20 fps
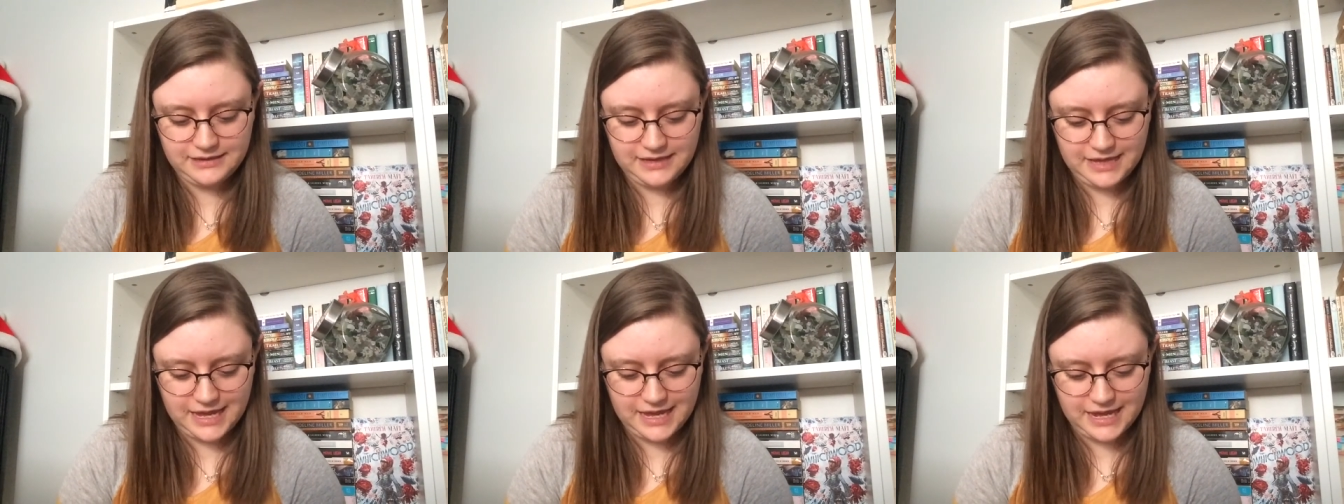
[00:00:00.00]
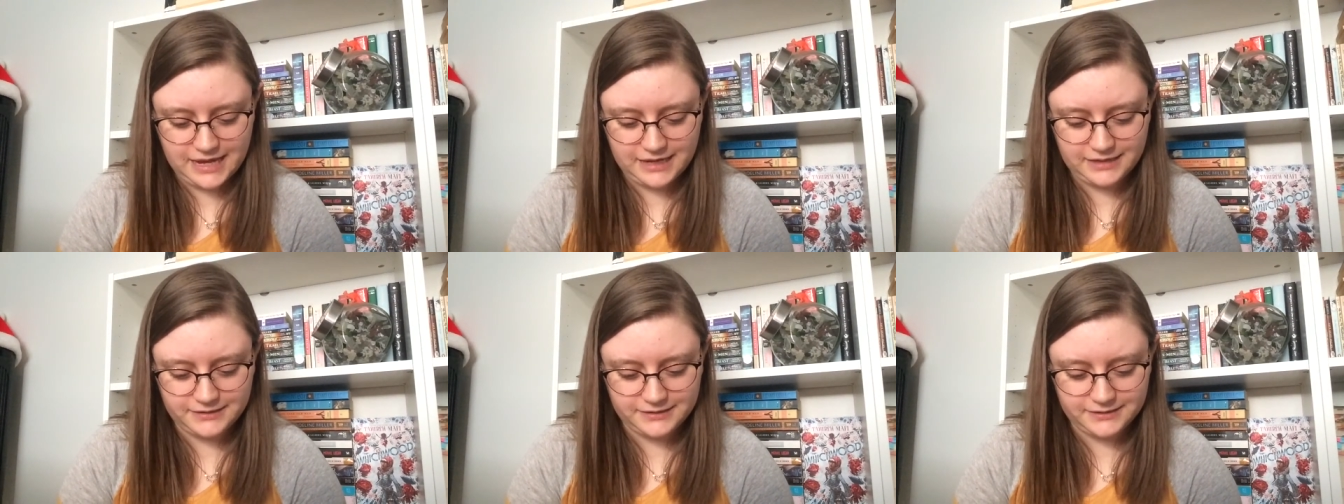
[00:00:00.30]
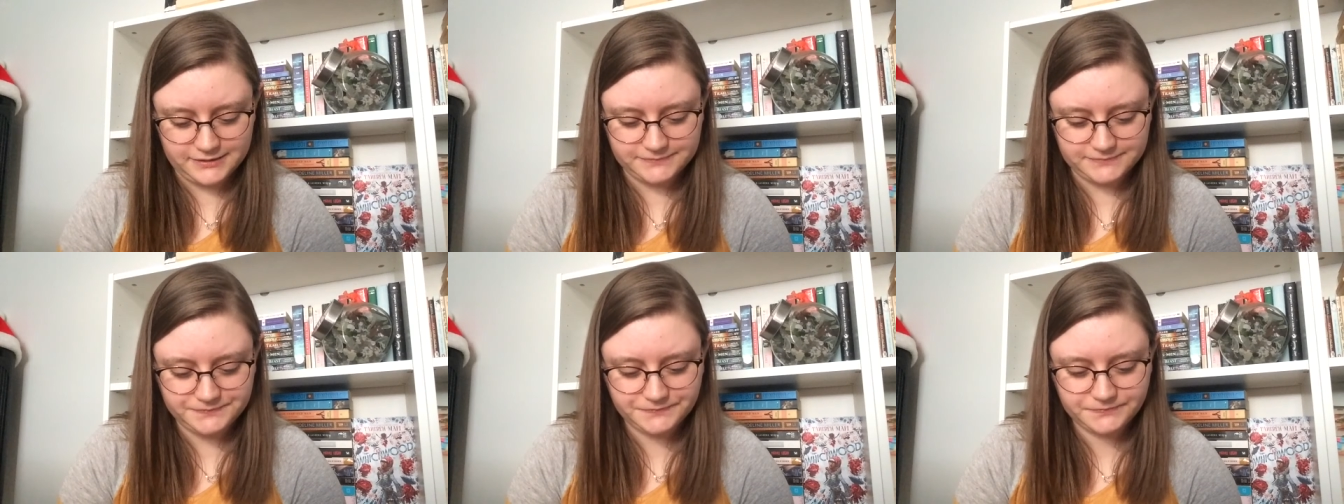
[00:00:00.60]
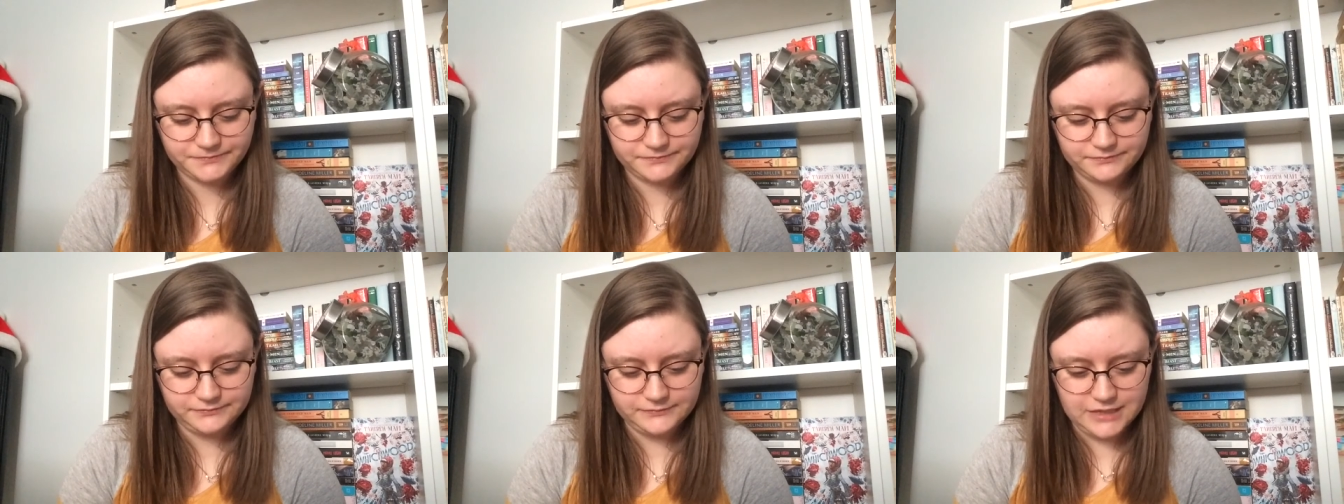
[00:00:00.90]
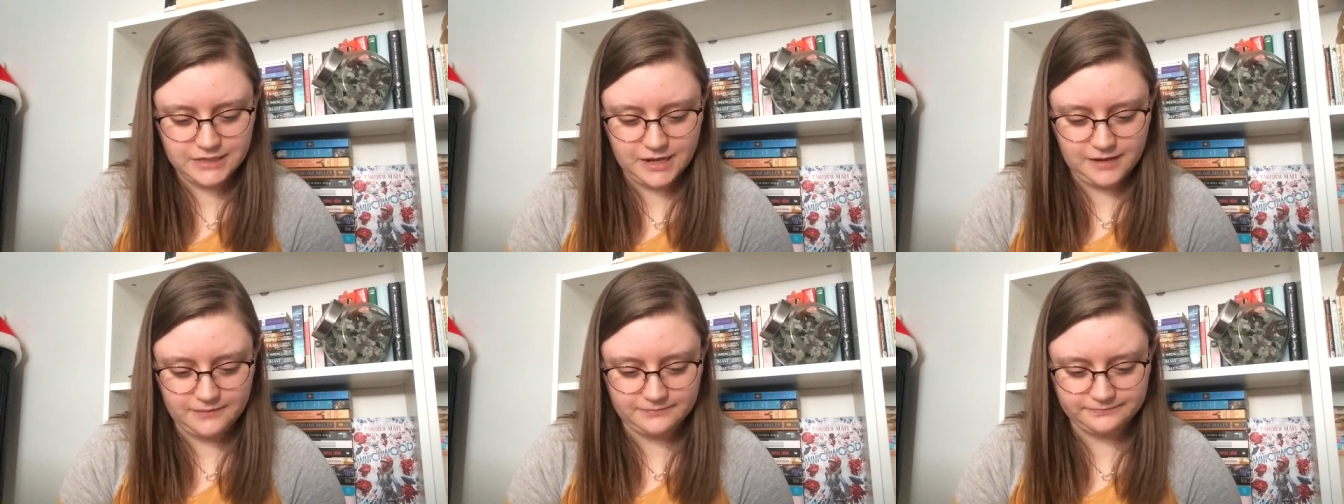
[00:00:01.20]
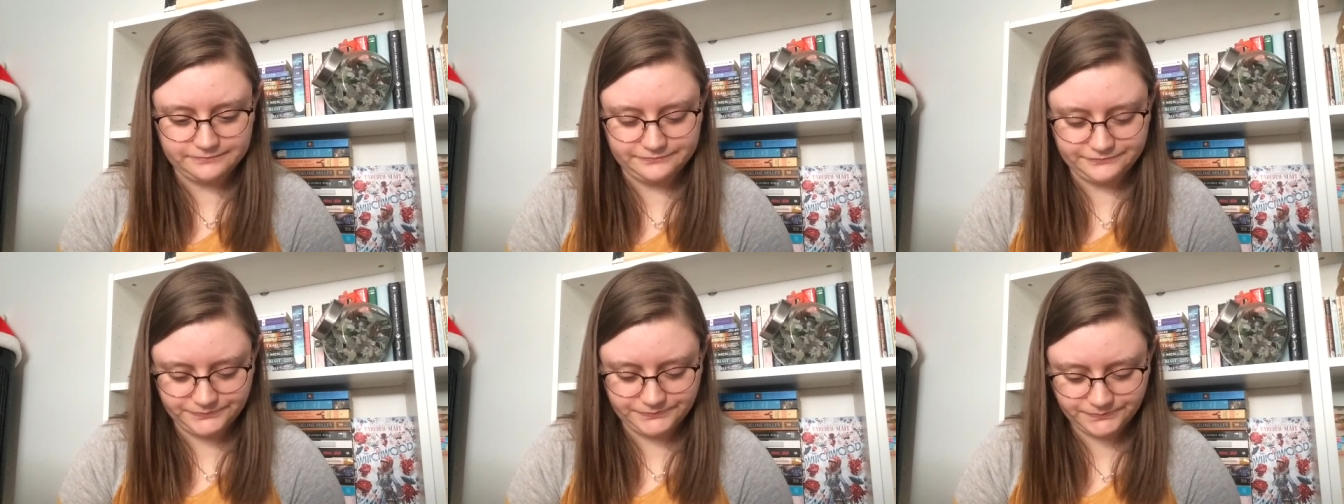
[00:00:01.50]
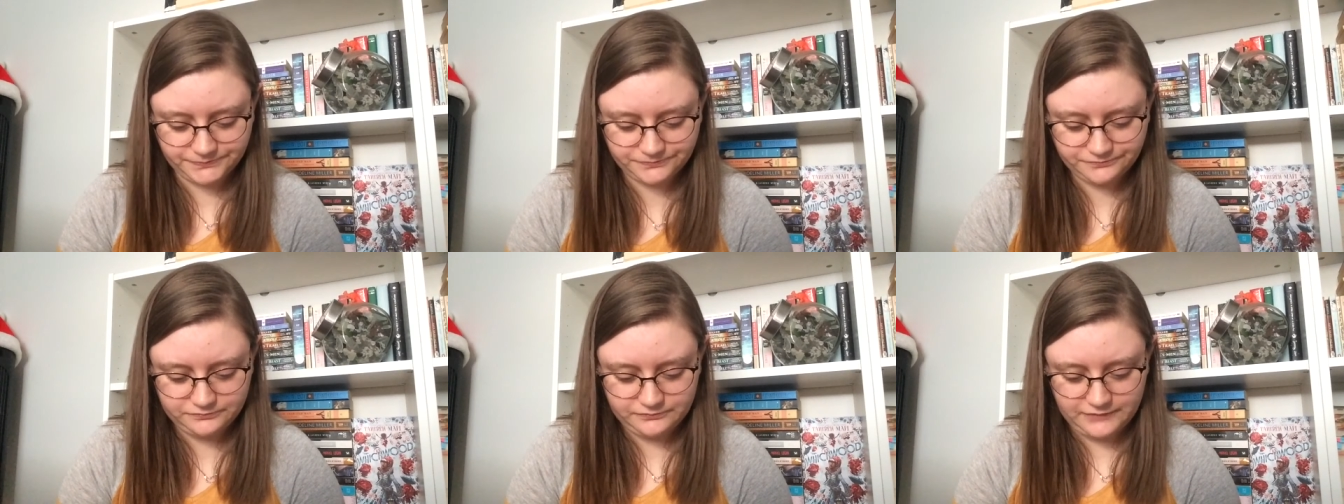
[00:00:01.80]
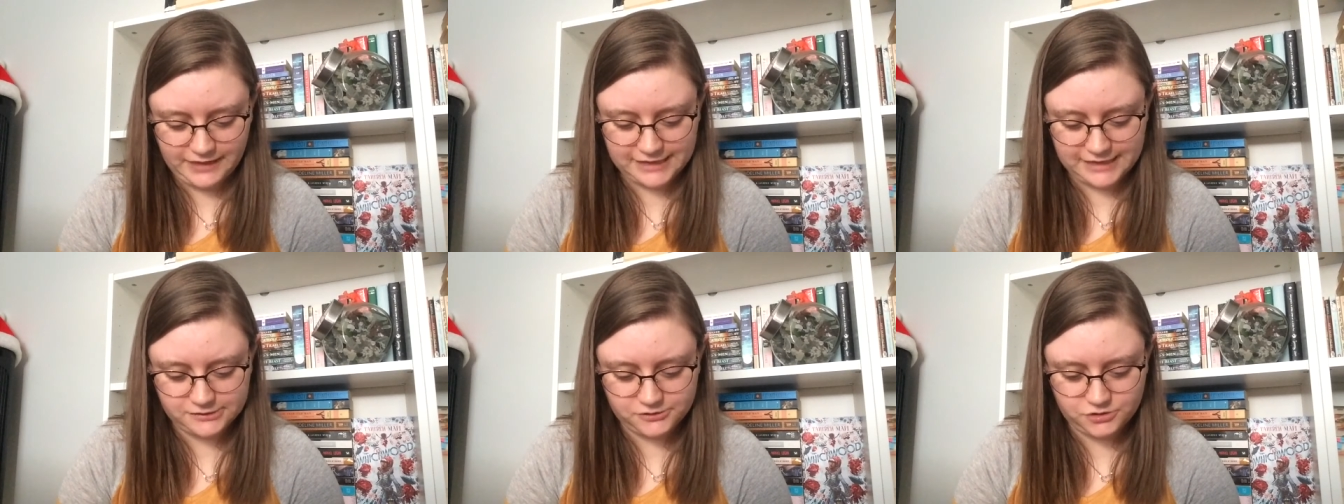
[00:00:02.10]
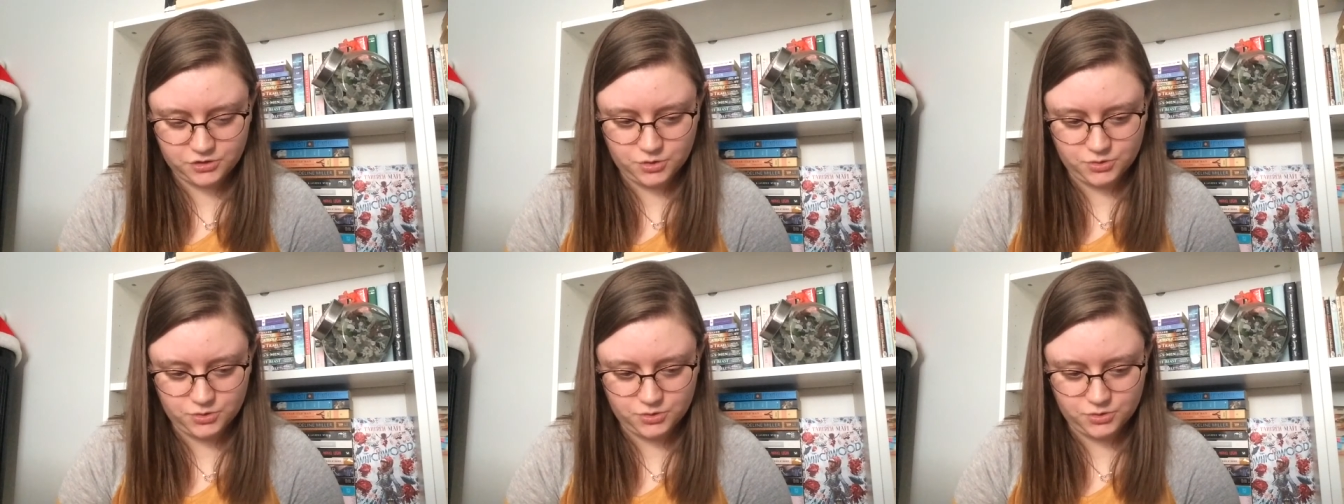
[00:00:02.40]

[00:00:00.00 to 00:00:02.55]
and that's